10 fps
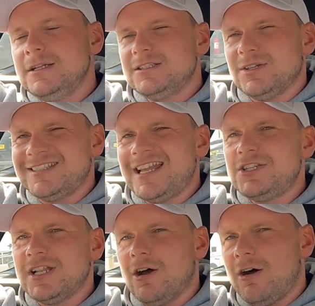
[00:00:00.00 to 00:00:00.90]
So
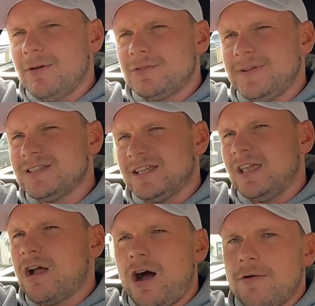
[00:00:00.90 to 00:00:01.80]
essentially it almost feels like
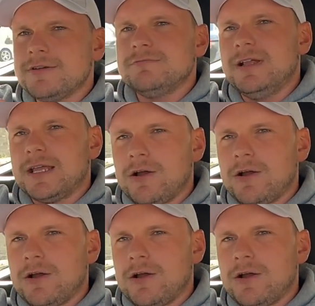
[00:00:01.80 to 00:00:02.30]
your car isn't really